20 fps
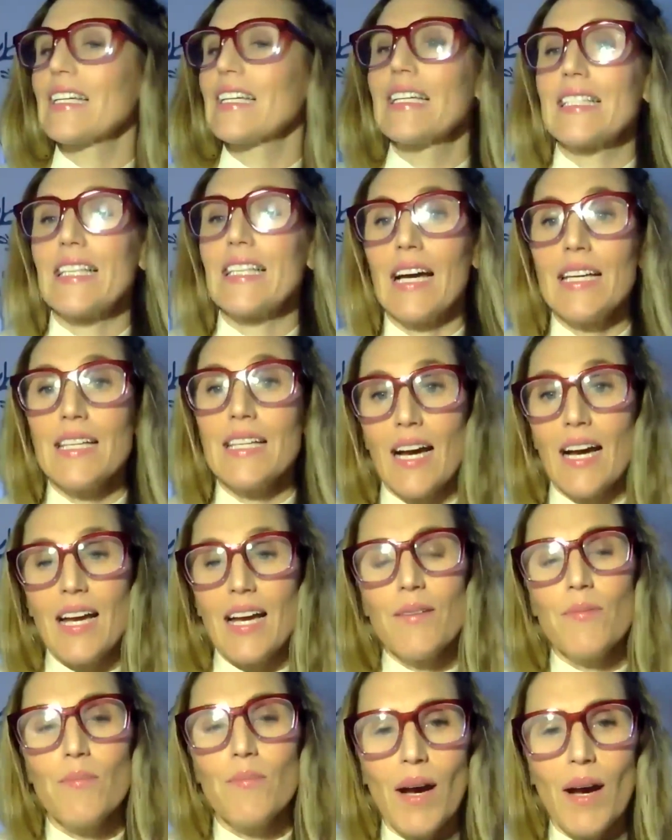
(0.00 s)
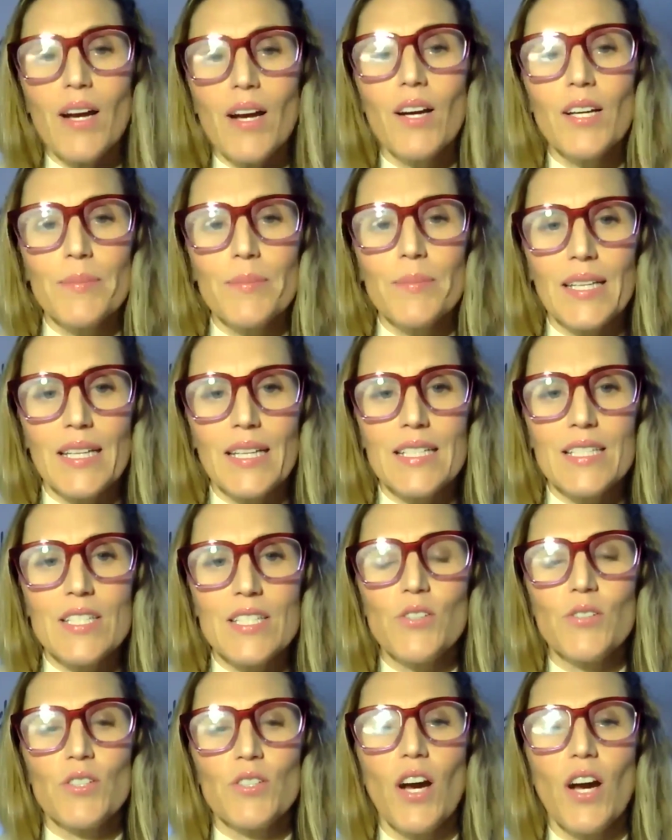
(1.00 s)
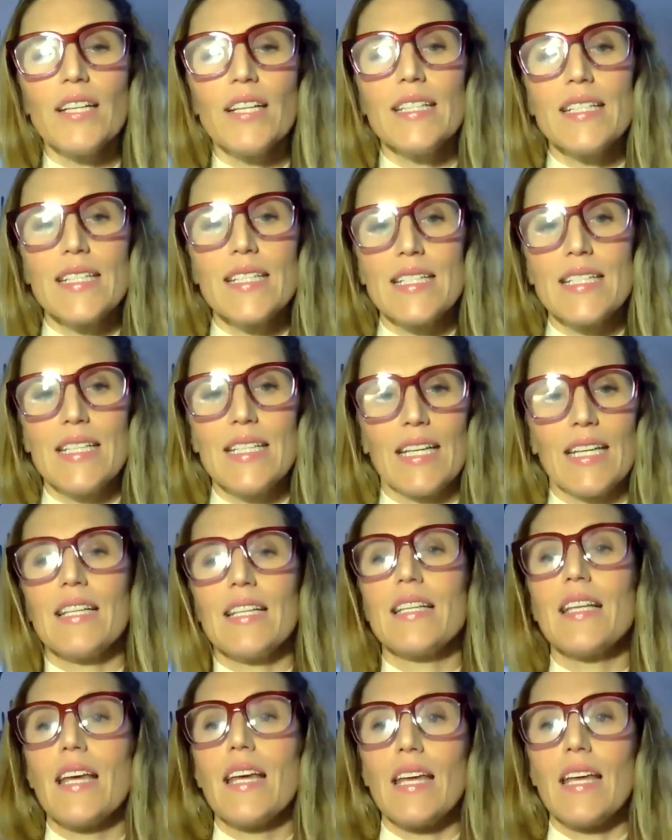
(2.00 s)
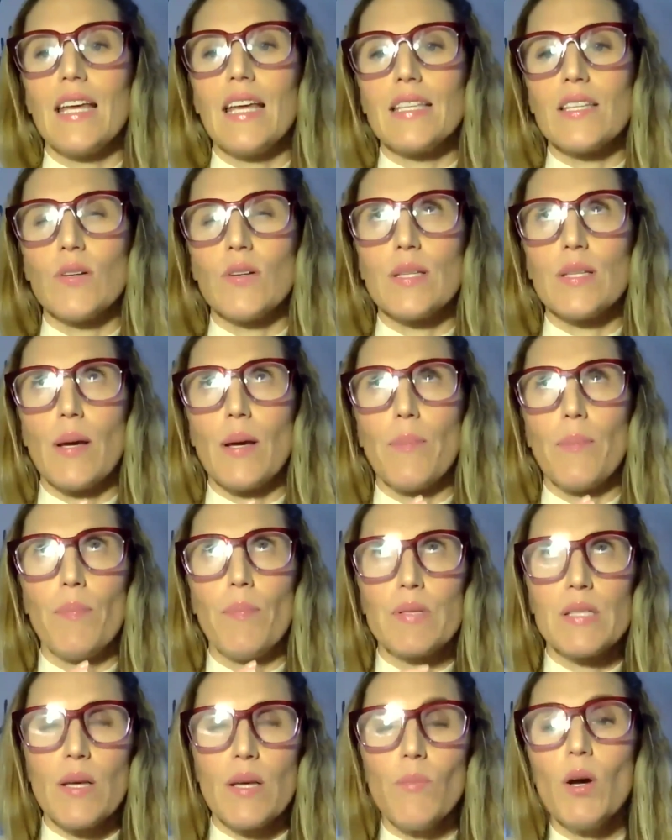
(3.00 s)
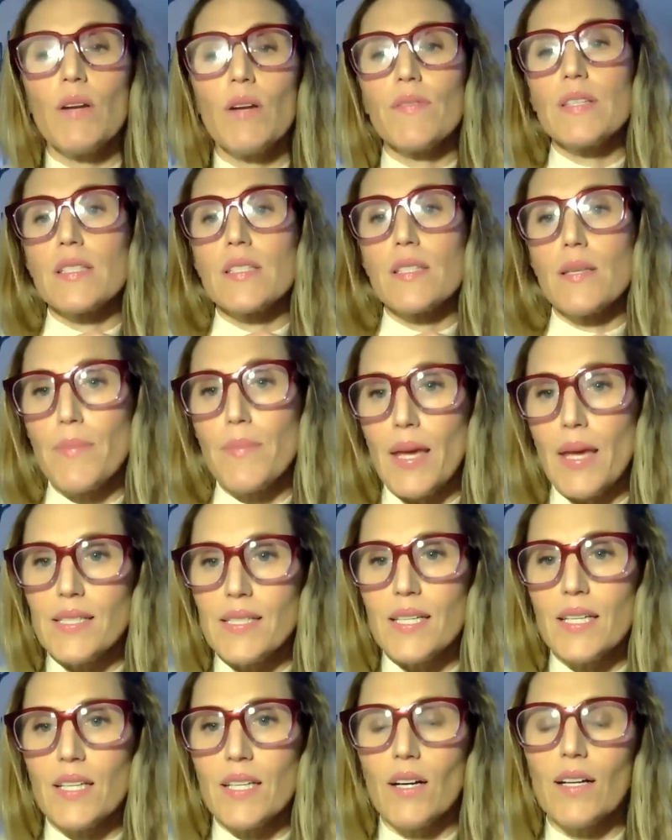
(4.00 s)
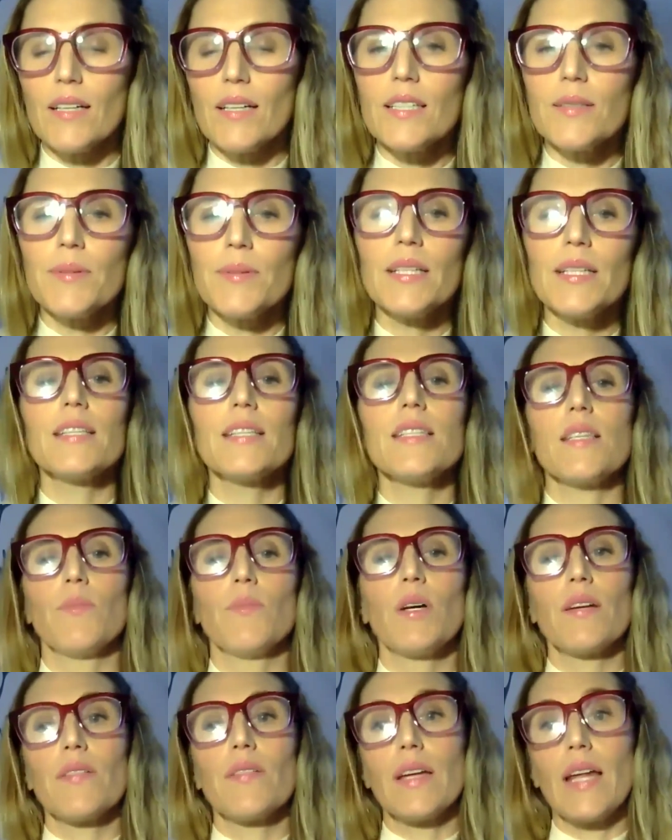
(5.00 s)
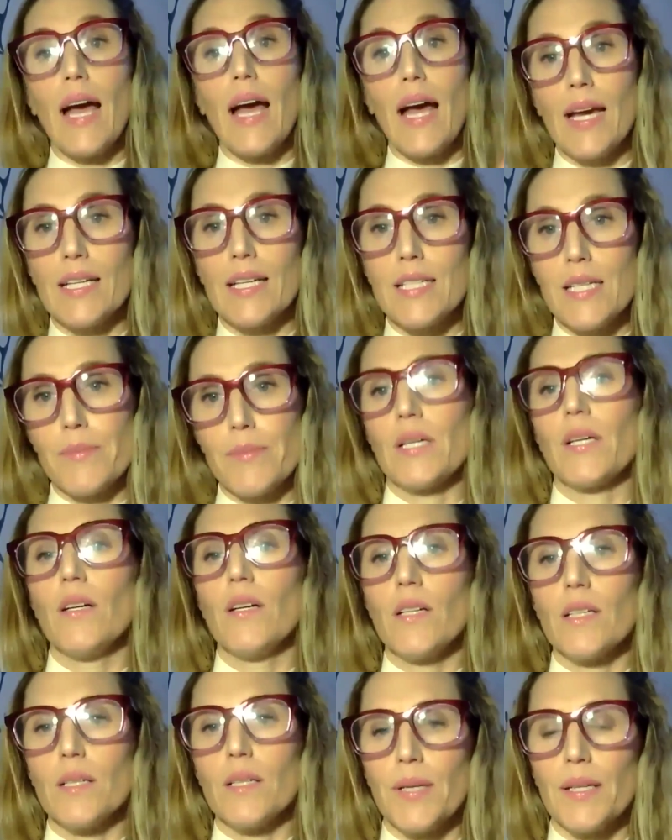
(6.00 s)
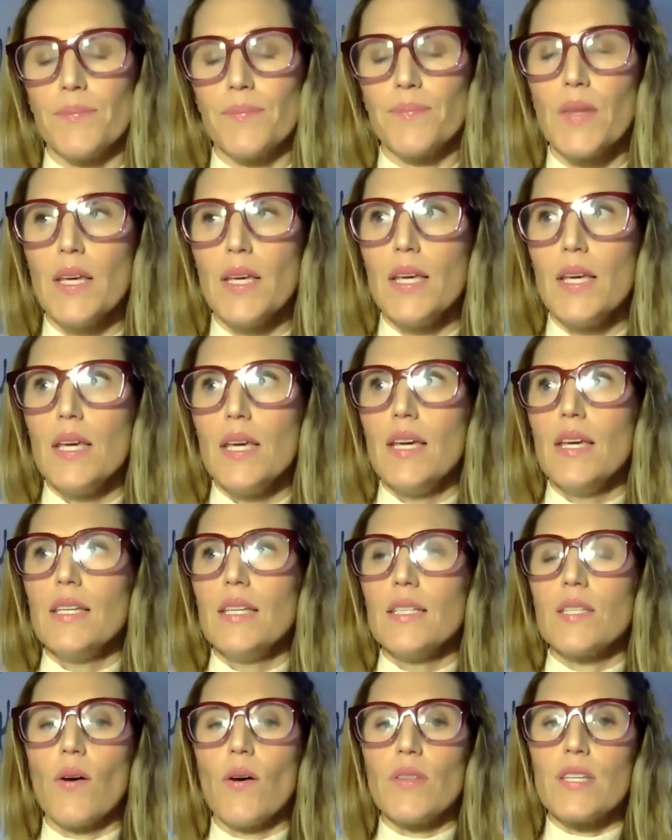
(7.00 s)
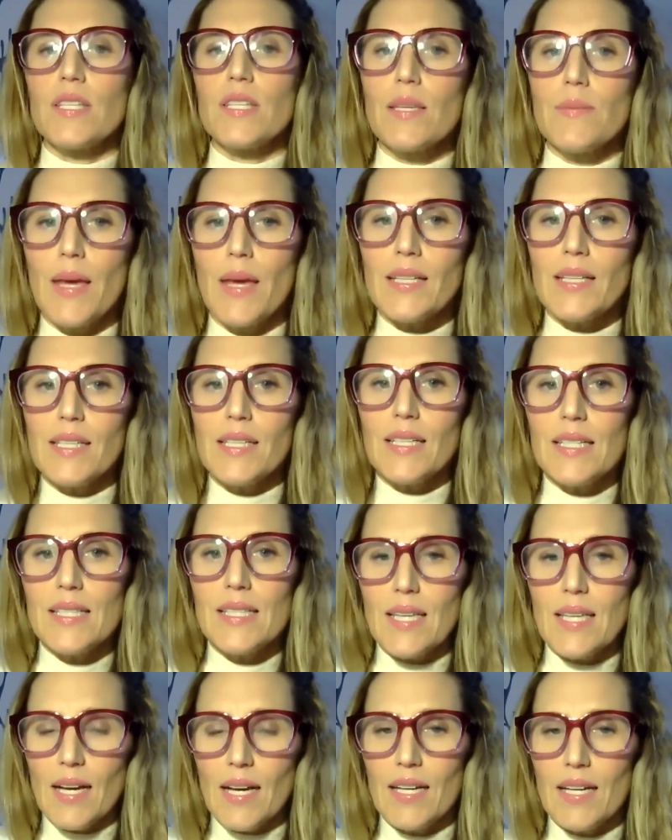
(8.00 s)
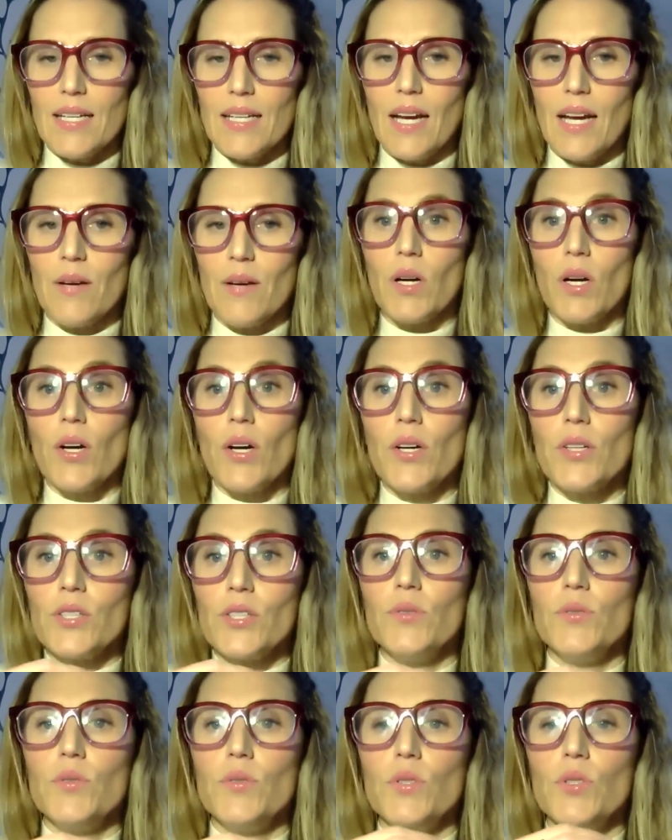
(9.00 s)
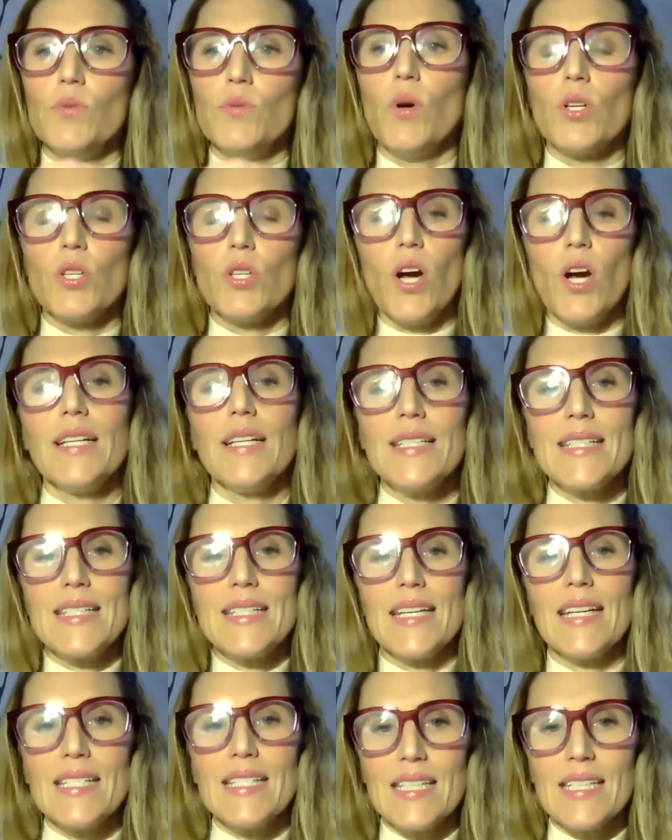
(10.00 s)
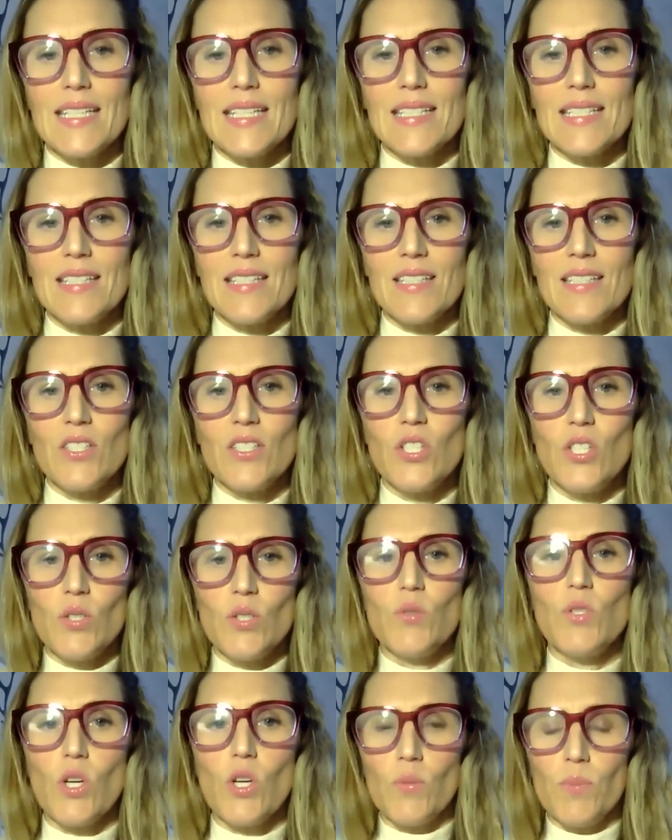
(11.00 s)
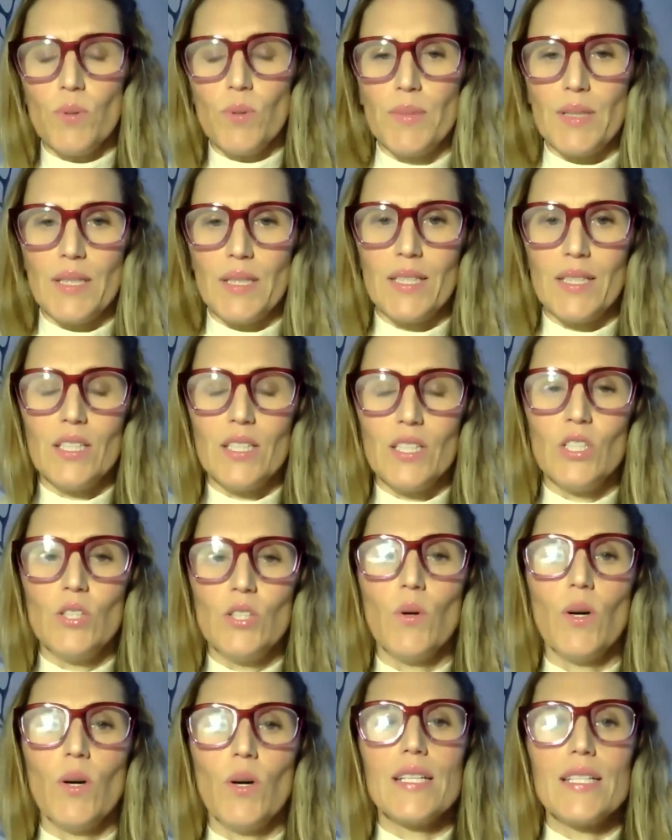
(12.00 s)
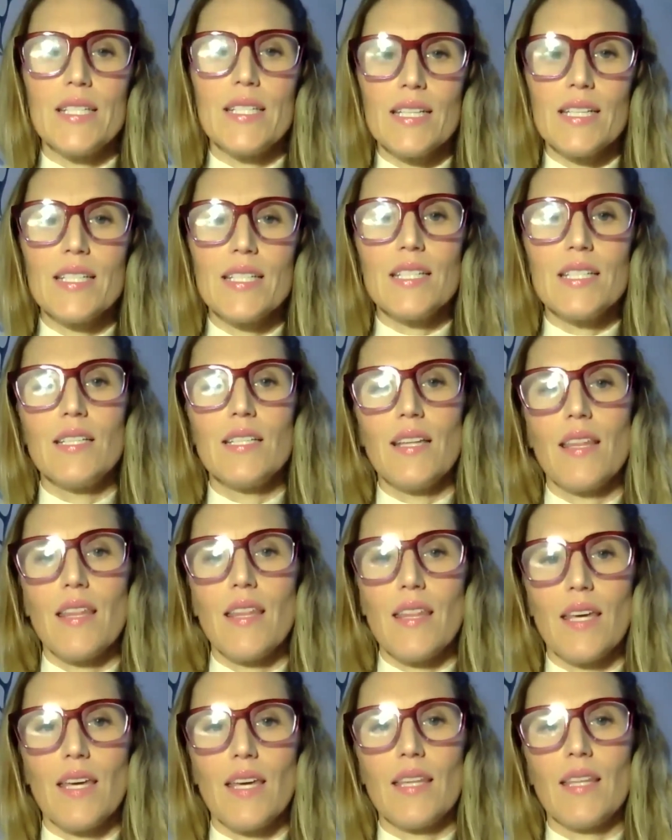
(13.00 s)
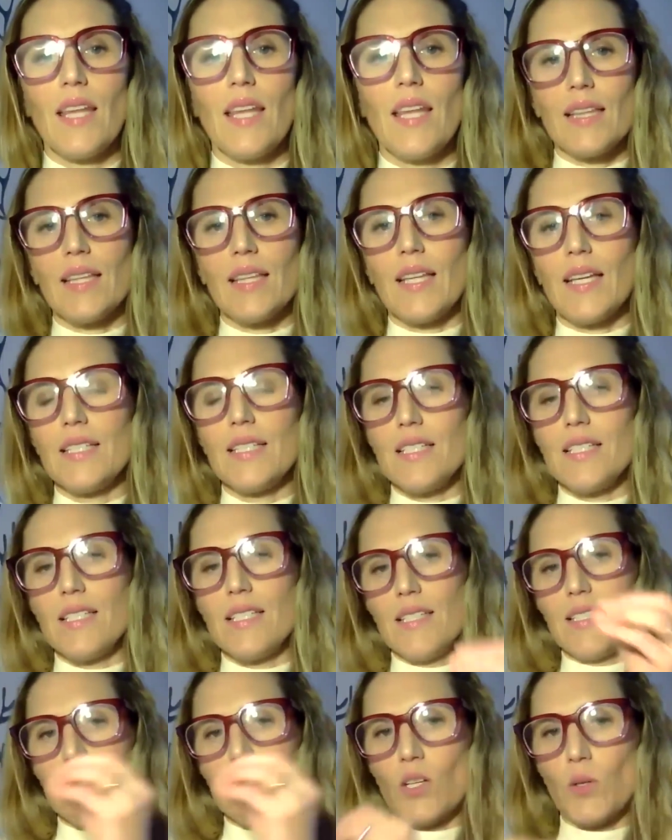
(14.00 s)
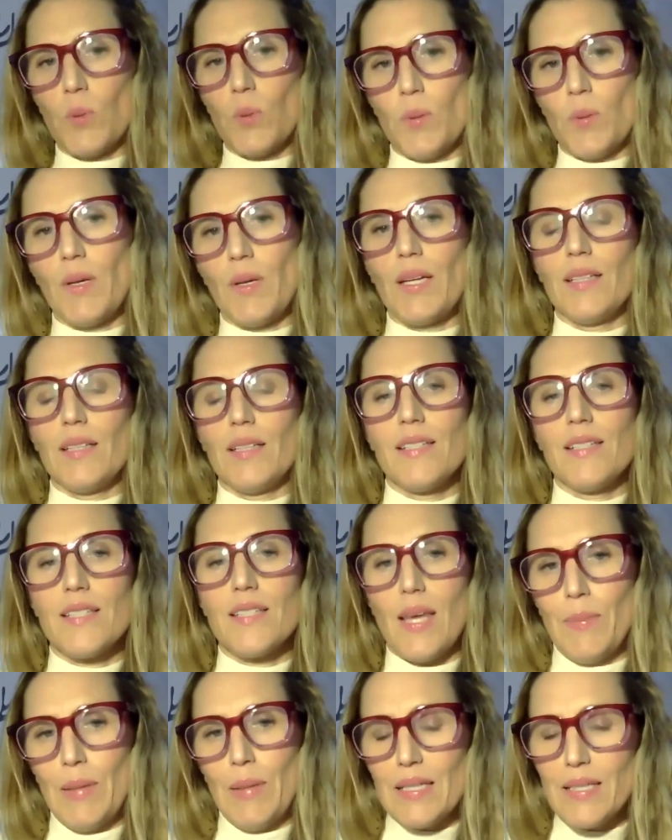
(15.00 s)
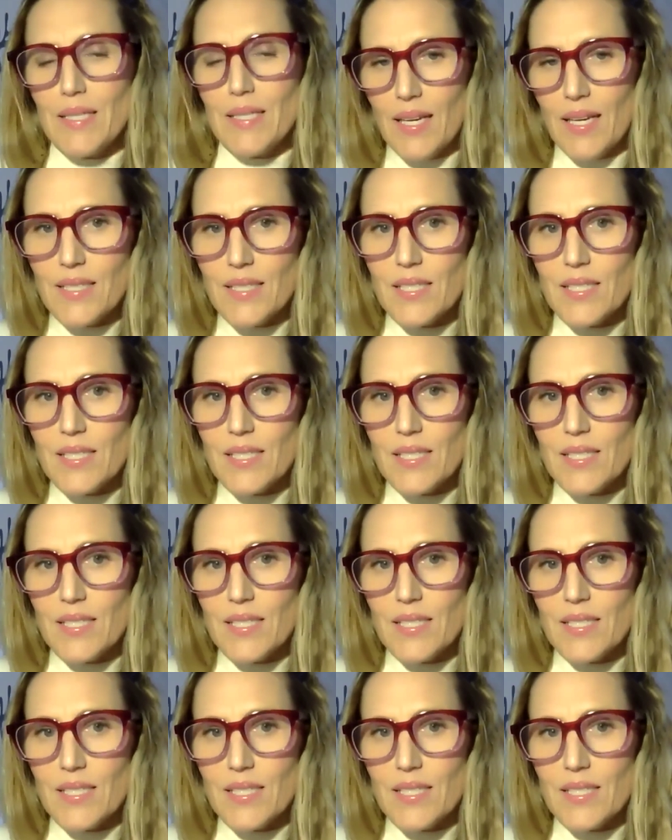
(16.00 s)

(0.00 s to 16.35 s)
Because my argument is so it's somewhat of a semantic argument and somewhat of an academic argument. So on the semantic side, I would argue you are not addicted to dopamine. You are addicted to the thing that led to the dopamine. Does that make sense?